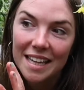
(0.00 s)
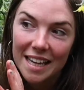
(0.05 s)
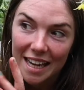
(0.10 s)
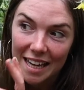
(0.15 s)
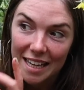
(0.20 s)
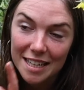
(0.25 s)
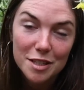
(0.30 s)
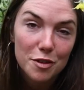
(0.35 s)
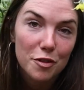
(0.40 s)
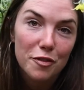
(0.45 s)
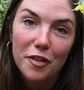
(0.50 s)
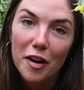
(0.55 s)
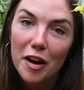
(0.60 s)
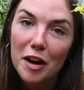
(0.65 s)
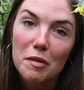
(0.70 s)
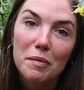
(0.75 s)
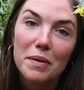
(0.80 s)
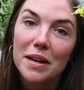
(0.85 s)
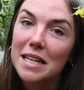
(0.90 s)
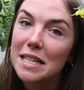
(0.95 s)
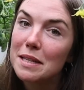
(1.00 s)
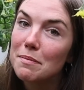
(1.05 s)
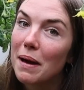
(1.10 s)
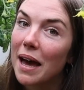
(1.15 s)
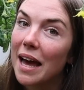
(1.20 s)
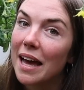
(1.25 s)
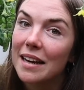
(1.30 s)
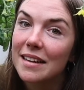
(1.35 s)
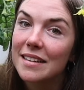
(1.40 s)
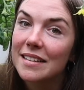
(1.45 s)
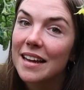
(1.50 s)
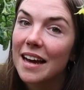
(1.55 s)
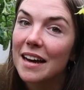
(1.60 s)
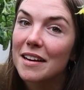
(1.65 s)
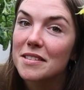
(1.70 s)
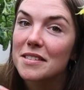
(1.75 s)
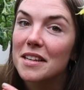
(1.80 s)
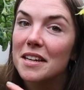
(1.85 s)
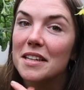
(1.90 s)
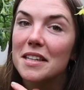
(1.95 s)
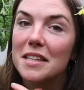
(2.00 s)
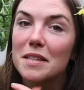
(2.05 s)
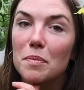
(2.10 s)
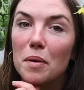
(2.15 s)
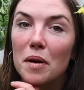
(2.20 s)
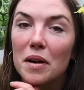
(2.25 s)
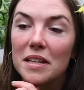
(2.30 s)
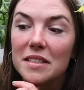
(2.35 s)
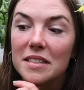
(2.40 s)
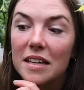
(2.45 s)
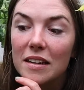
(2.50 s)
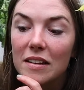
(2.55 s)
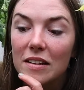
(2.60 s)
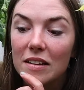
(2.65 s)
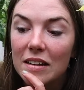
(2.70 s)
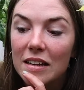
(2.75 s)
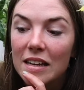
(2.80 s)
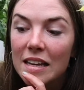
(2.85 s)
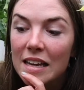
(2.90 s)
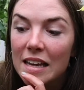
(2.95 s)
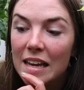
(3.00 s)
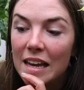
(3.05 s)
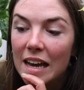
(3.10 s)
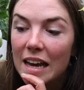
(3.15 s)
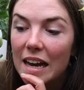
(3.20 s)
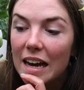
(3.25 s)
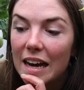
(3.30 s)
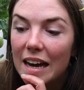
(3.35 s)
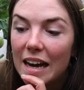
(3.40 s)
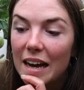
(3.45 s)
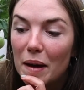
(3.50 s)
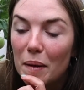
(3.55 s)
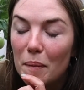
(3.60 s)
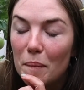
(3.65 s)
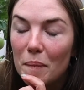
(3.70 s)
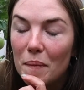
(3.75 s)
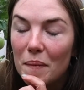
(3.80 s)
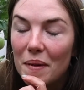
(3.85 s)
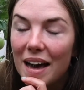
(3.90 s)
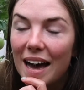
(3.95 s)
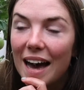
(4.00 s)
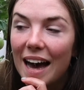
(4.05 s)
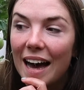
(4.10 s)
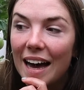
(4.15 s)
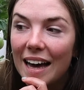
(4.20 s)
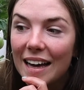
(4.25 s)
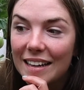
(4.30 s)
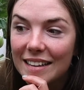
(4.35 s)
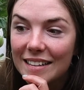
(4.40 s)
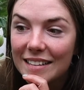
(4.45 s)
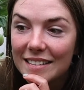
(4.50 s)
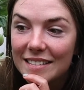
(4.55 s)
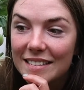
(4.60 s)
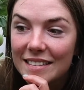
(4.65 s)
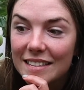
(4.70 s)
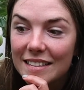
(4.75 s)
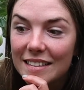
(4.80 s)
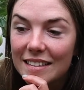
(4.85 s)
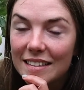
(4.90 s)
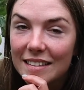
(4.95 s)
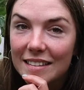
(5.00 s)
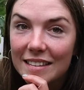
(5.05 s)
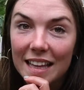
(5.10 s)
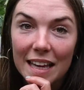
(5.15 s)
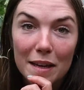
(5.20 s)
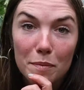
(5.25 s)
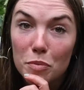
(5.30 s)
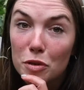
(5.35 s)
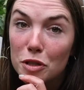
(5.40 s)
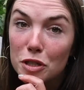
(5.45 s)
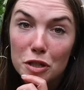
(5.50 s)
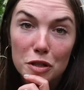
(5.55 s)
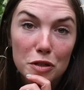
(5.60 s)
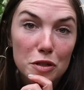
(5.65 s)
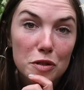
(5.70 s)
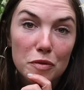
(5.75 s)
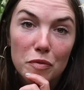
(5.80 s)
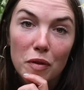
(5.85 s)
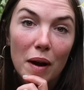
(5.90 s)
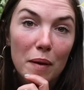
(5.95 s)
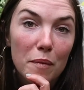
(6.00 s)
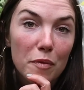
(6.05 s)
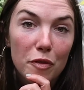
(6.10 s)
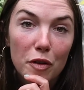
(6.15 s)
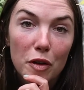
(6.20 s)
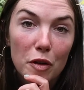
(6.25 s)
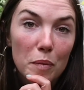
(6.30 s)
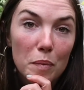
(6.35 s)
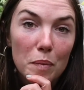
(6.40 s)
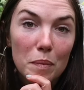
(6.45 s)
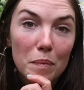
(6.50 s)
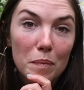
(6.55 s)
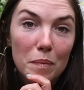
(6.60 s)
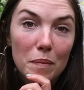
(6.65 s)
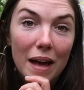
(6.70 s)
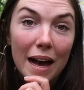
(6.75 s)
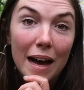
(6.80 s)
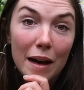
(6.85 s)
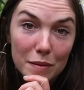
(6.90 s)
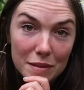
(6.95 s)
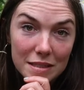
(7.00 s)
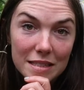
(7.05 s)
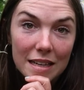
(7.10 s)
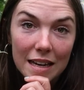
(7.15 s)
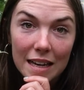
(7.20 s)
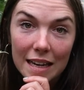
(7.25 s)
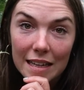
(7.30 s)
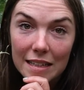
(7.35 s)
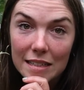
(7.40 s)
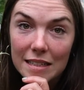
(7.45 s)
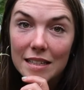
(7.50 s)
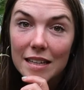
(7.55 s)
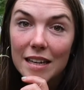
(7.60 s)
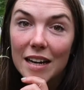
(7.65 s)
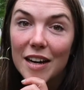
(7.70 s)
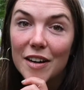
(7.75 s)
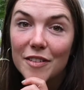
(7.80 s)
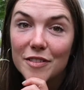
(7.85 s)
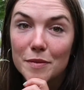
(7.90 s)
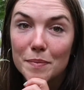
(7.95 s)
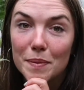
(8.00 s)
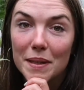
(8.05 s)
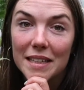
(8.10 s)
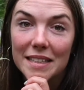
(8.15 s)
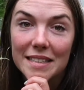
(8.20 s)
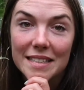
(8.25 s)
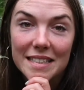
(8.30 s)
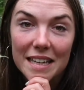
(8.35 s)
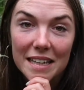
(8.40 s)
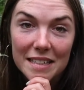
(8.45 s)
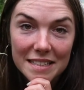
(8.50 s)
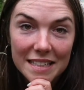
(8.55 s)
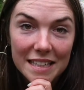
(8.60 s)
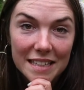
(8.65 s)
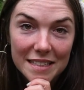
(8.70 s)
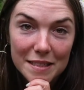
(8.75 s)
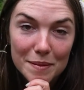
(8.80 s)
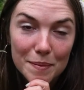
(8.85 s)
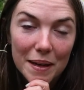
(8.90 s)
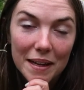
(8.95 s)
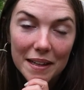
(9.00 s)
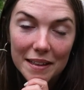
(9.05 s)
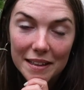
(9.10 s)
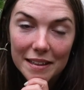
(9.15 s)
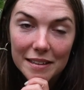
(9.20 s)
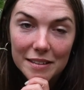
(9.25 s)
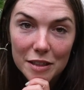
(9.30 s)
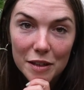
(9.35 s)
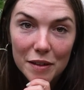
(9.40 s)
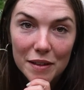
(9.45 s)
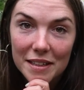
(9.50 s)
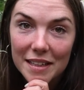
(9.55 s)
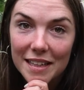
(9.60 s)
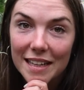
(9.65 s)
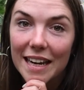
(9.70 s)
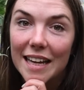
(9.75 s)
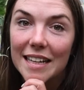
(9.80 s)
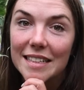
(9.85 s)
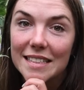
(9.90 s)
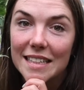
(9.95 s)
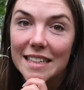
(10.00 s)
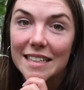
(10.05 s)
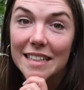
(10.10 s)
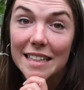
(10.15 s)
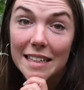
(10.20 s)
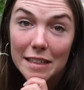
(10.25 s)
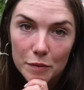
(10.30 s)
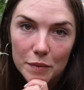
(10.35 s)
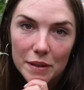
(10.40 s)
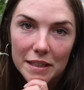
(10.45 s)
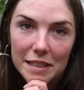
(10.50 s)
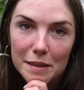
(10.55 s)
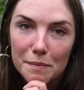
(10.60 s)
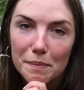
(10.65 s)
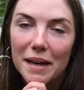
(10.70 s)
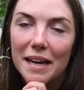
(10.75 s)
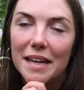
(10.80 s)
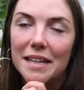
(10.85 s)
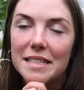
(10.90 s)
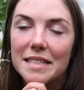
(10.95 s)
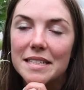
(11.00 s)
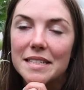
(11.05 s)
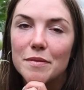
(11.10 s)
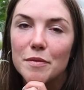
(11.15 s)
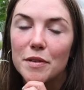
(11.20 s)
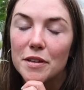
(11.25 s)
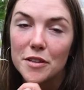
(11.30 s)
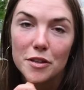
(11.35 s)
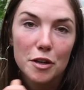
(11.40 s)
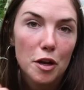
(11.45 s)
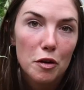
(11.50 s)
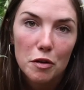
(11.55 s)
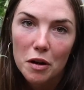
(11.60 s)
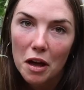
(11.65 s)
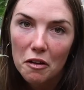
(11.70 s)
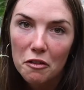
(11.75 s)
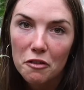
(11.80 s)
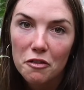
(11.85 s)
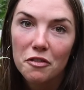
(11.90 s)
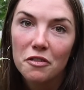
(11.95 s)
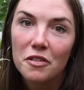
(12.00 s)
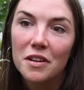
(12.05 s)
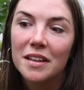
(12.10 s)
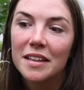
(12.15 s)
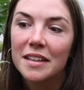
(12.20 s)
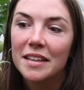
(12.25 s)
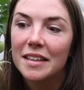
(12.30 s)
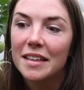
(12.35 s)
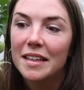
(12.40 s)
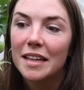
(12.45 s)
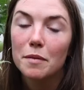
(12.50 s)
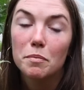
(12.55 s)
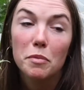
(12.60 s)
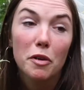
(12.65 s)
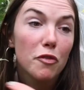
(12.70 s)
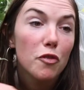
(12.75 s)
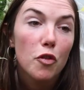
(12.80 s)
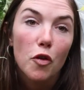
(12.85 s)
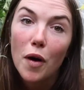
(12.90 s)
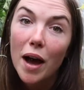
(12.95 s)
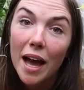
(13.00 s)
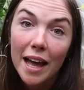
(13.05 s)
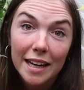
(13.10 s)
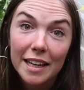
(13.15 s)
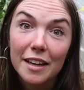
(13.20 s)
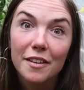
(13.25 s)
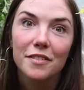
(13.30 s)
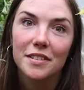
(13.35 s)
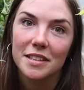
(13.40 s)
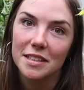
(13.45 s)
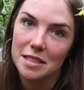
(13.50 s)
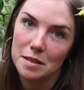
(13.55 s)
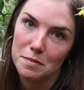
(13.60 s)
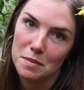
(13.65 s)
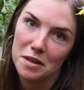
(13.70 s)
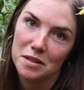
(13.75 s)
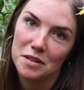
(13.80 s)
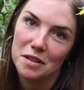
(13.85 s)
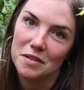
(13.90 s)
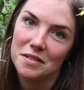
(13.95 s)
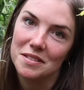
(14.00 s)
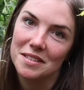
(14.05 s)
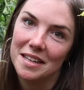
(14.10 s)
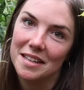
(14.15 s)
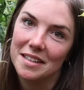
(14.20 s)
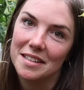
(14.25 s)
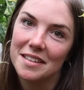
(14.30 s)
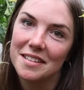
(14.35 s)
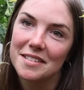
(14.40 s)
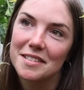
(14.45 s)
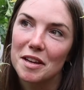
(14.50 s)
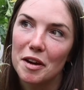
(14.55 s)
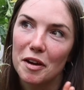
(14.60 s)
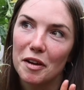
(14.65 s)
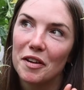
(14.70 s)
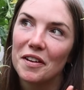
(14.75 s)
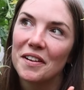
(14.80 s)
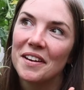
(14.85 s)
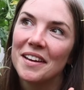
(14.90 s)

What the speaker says: into a very weedy bed outside of this polytunnel, and they produced ripe fruit outside after being stunted as well and totally neglected in a weedy bed with no love before any of these tomatoes did. So